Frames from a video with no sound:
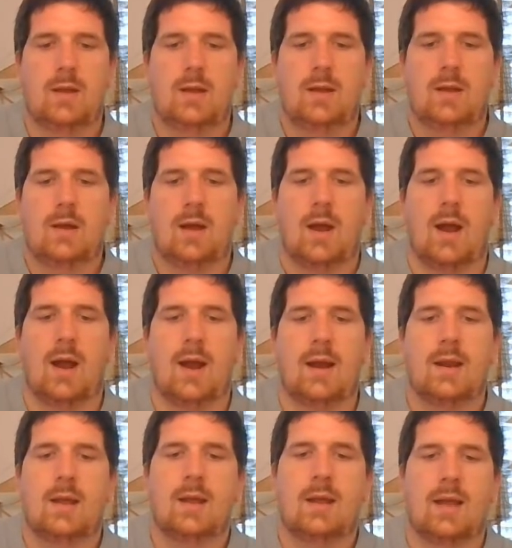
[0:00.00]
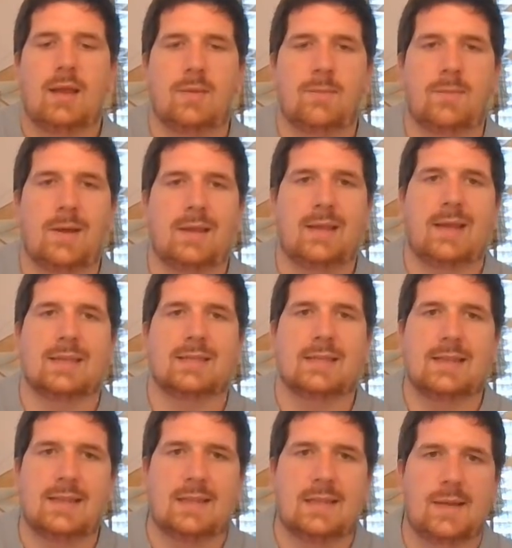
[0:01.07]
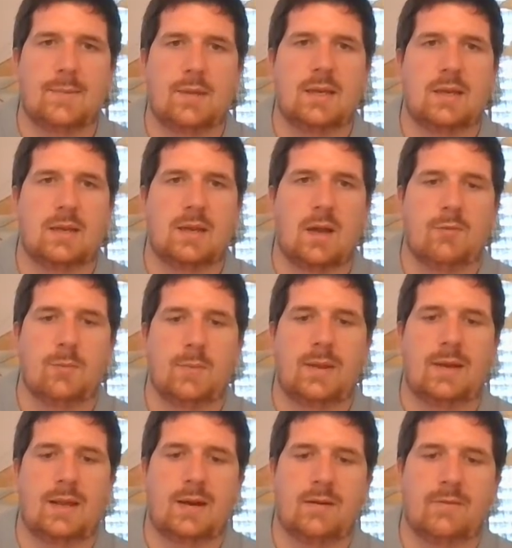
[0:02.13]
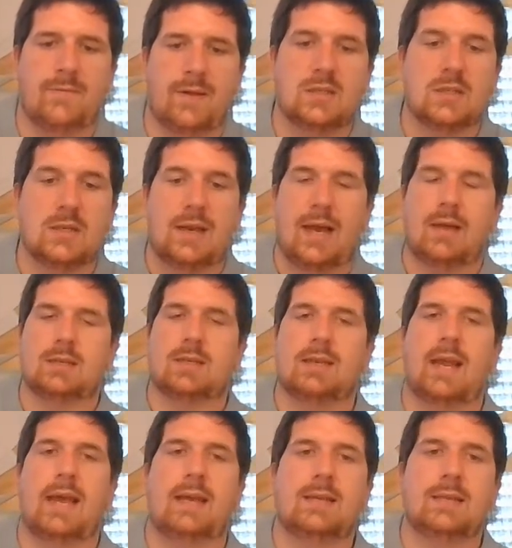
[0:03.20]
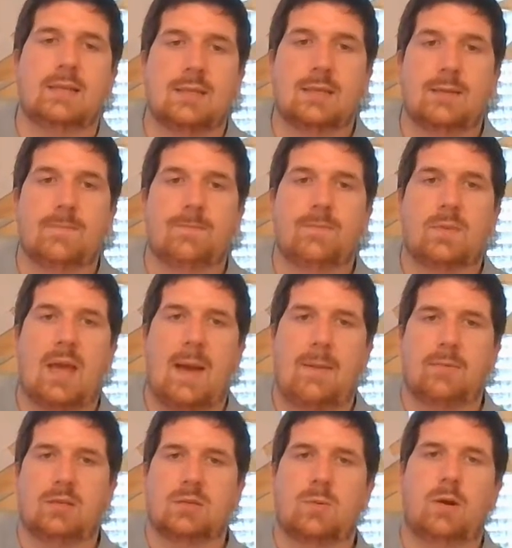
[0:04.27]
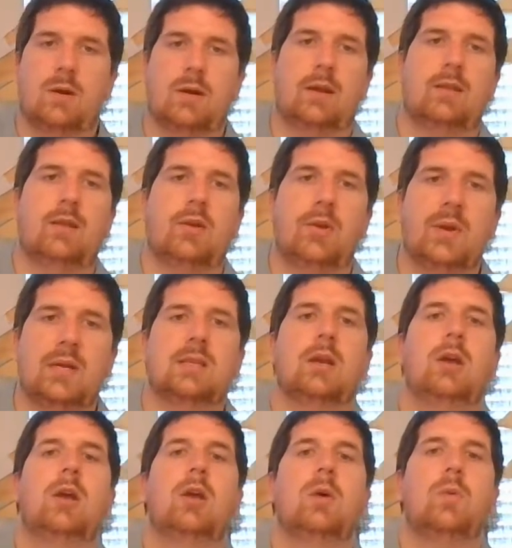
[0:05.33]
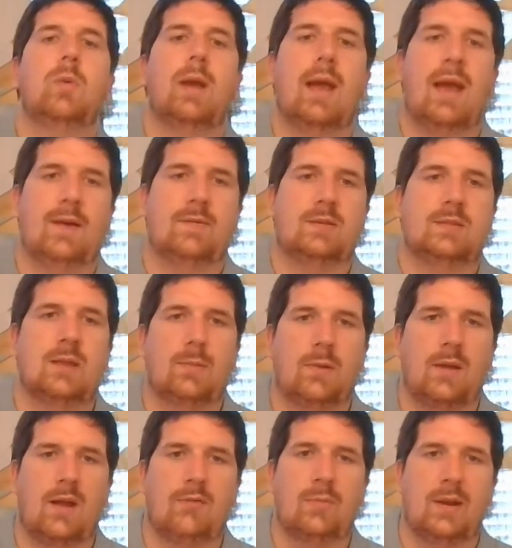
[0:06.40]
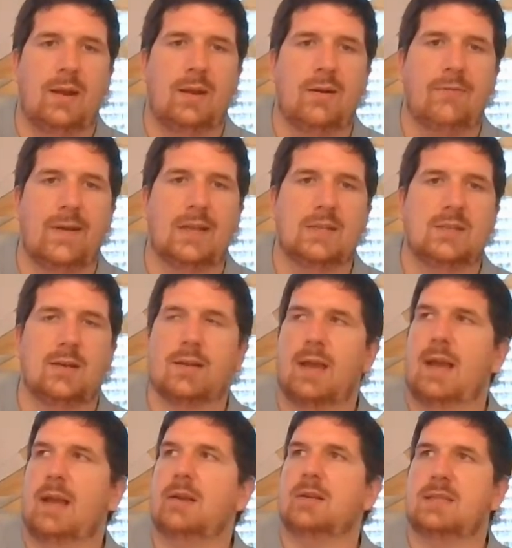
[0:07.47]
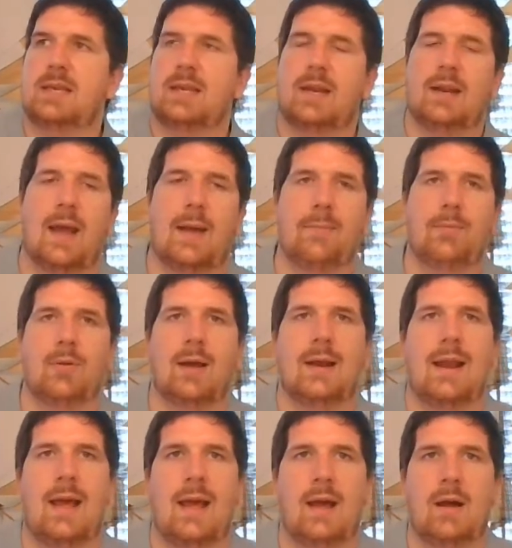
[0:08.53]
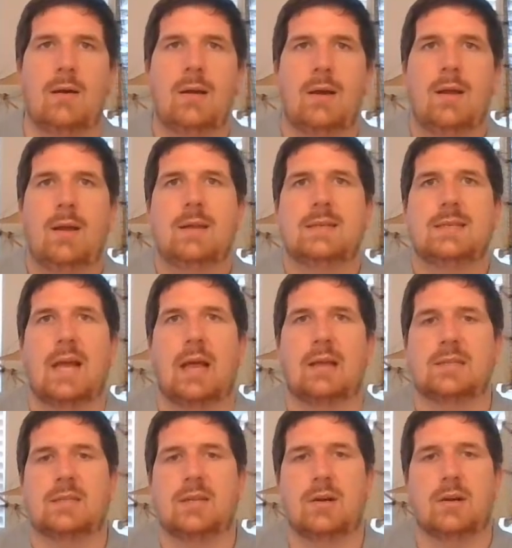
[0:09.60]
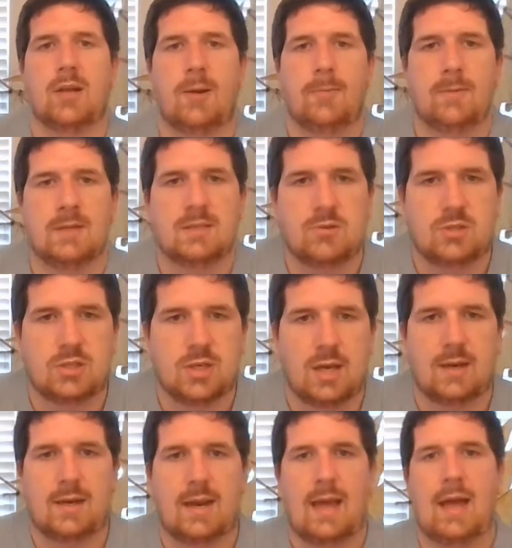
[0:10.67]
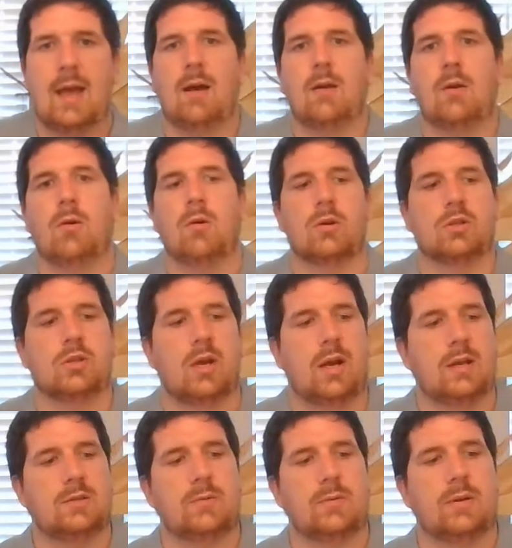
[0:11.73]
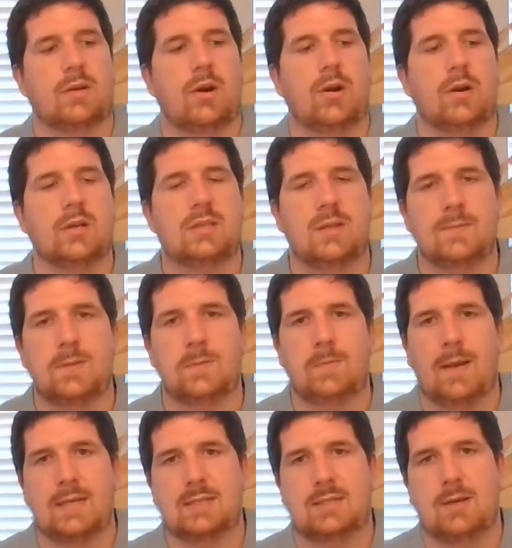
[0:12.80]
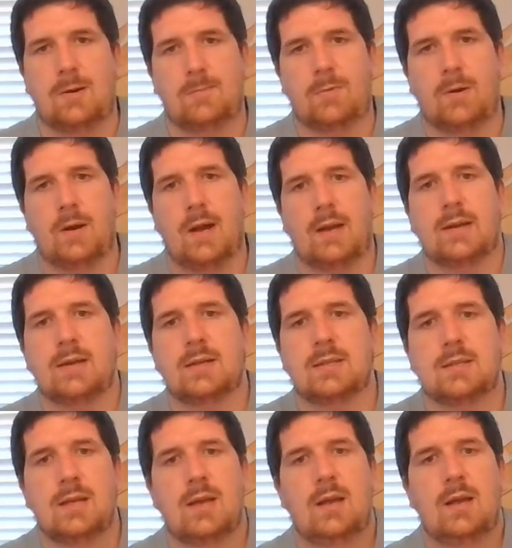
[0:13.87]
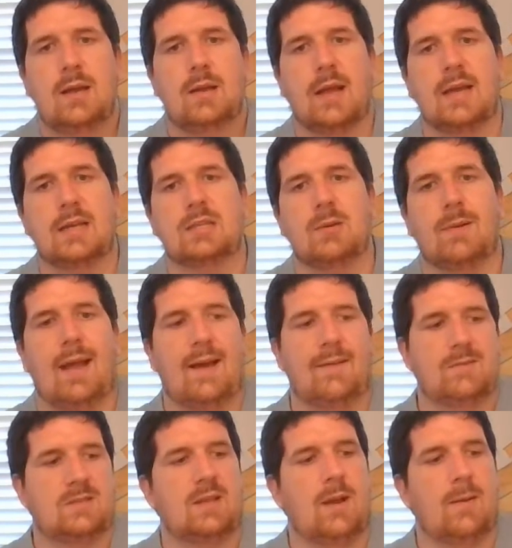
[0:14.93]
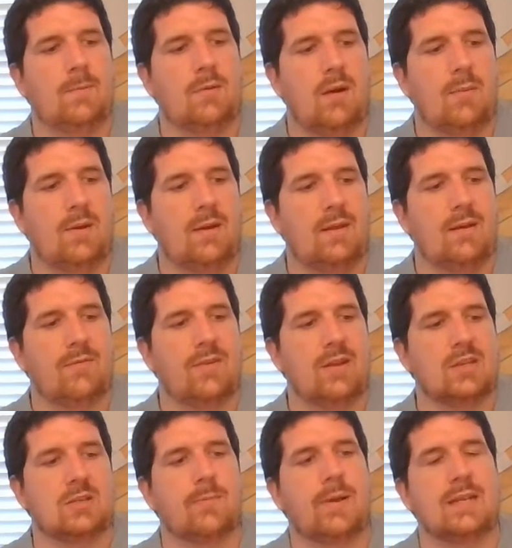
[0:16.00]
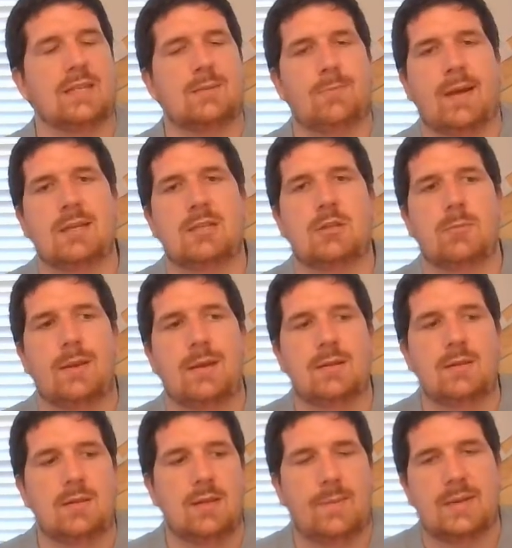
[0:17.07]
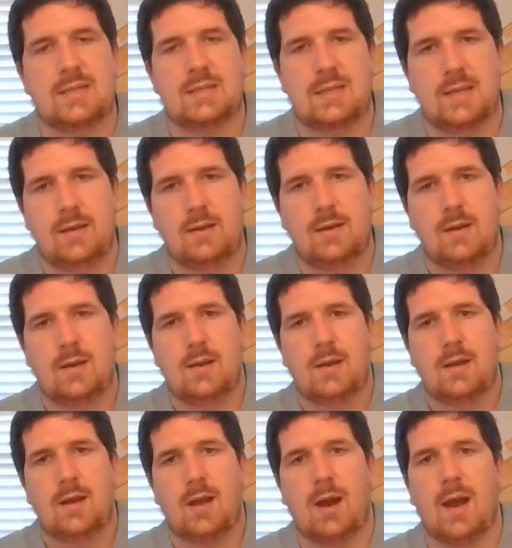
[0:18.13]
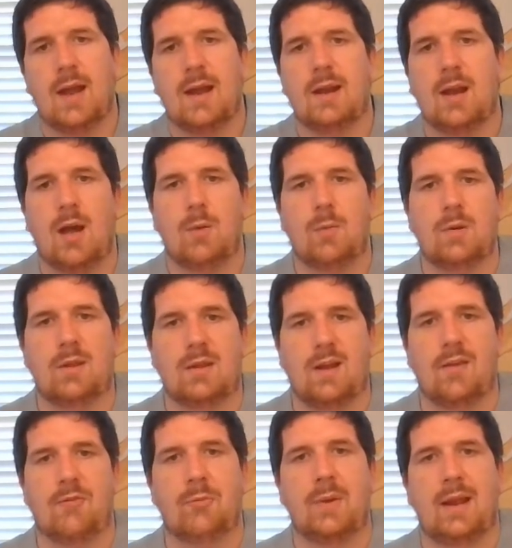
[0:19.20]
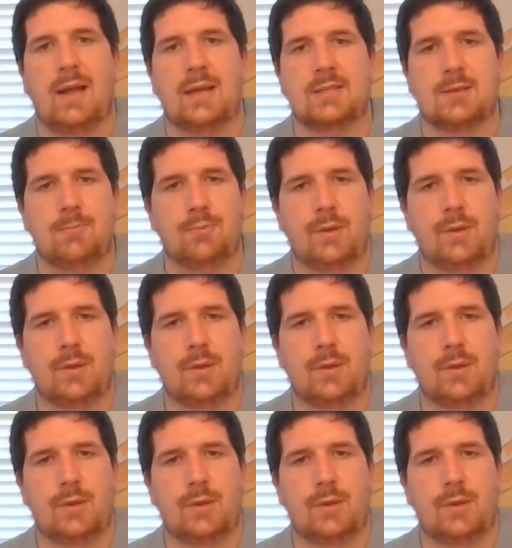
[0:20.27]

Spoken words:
All right? And the big thing is limited government intervention. Now, in today's capitalist world here in the U.S., we have some government intervention. Okay, you're seeing it at play now, telling certain companies to shut down or trying to encourage them to make certain products. Okay, so we have some government intervention, but it's meant to be limited, all right, not where the government has complete